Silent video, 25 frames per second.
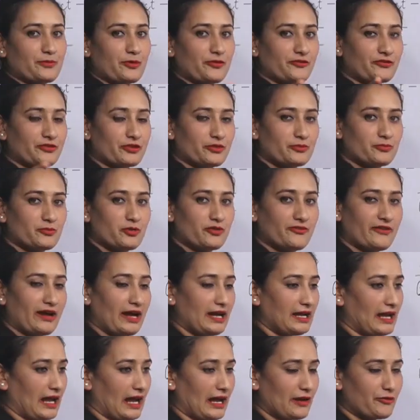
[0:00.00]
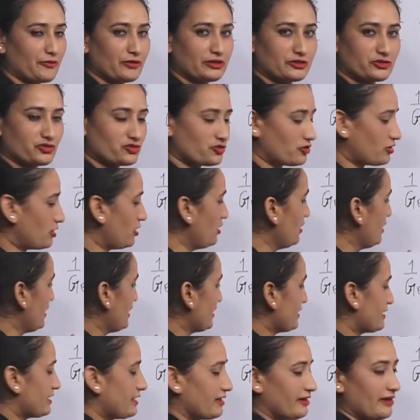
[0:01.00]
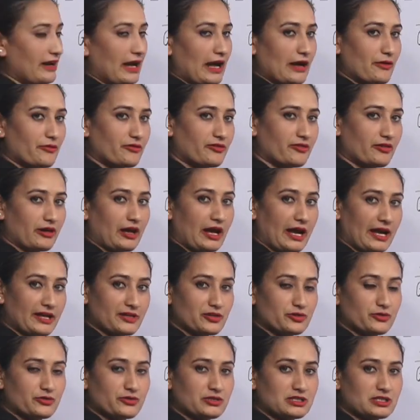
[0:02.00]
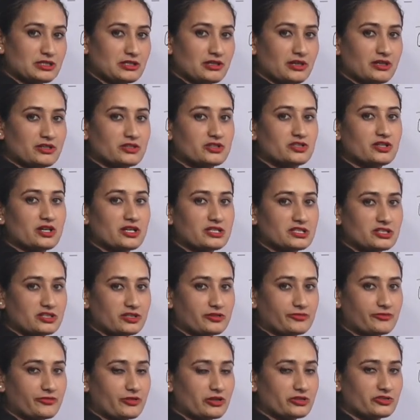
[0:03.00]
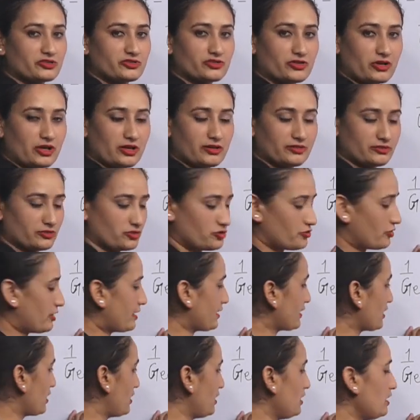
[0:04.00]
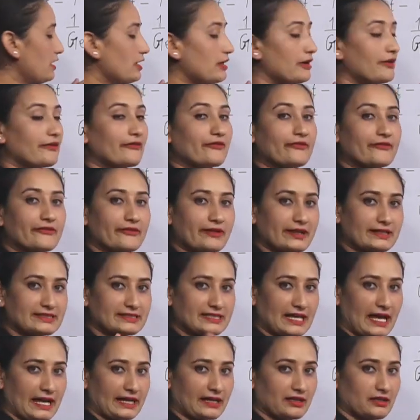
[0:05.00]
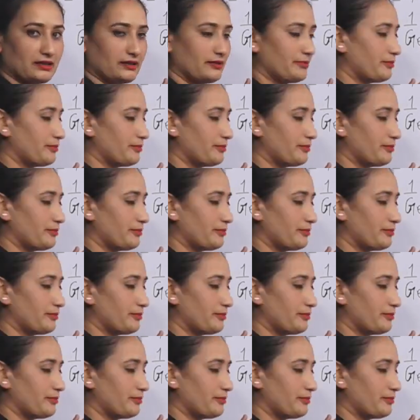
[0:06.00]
of your mobile. I will draw here. I use duster for drawing a rectangle.